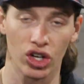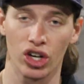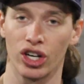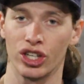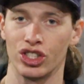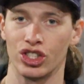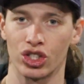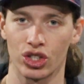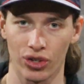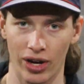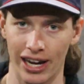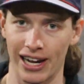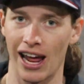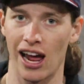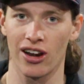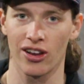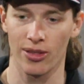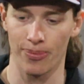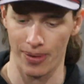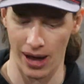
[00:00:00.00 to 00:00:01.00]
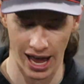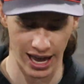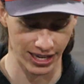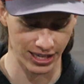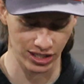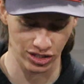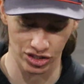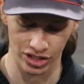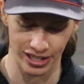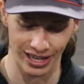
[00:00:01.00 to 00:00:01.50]
good straight out of the
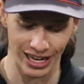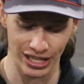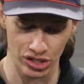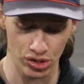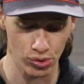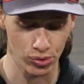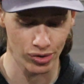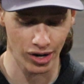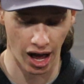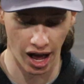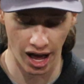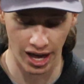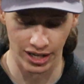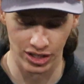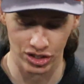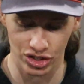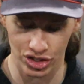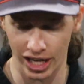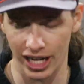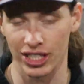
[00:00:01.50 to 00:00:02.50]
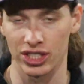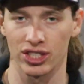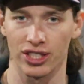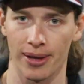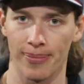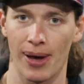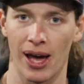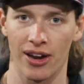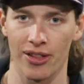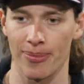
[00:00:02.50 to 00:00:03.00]
package, and I do not change
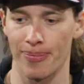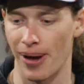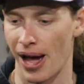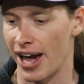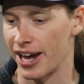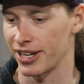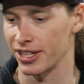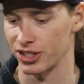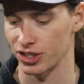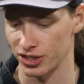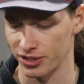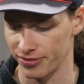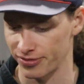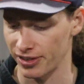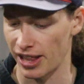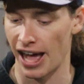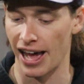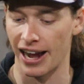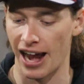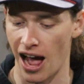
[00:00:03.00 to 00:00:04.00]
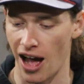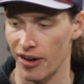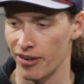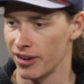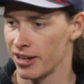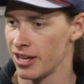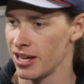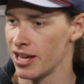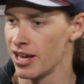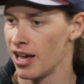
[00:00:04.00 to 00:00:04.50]
them out of the package, flat
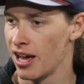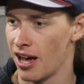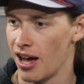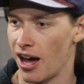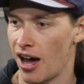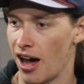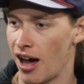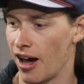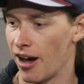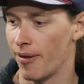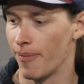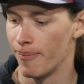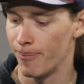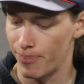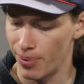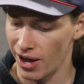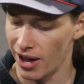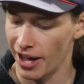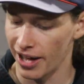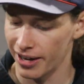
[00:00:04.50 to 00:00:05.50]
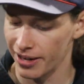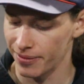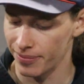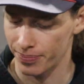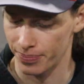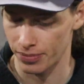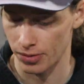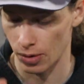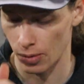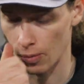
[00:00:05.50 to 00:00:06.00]
out.
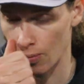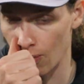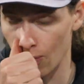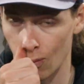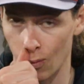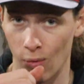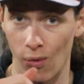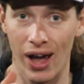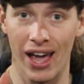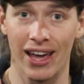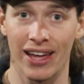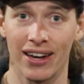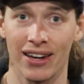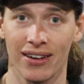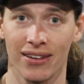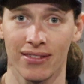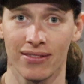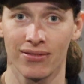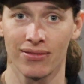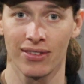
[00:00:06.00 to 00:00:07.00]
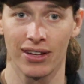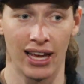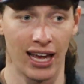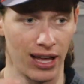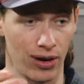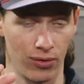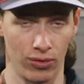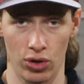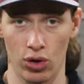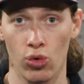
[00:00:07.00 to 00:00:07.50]
But when,
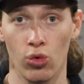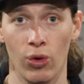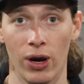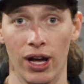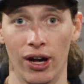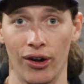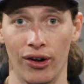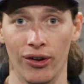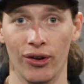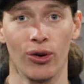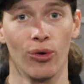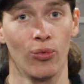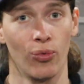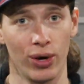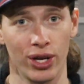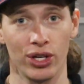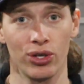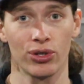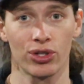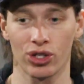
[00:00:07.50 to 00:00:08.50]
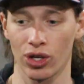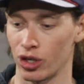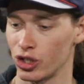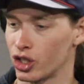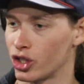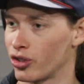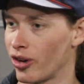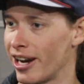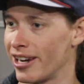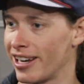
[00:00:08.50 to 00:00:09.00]
and you will, when you start
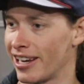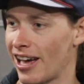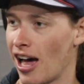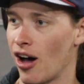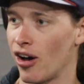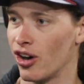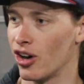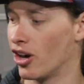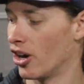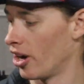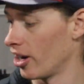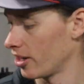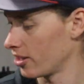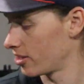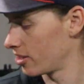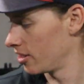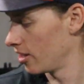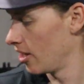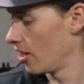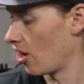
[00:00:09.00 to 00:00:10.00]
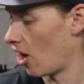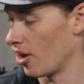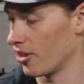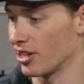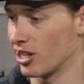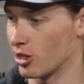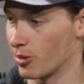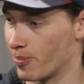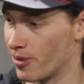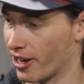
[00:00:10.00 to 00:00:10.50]
straightening out hooks on
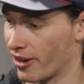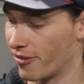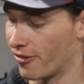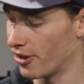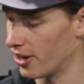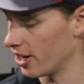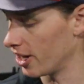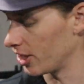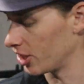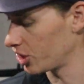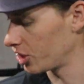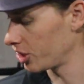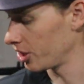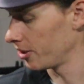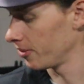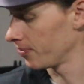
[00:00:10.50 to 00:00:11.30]
these big fish,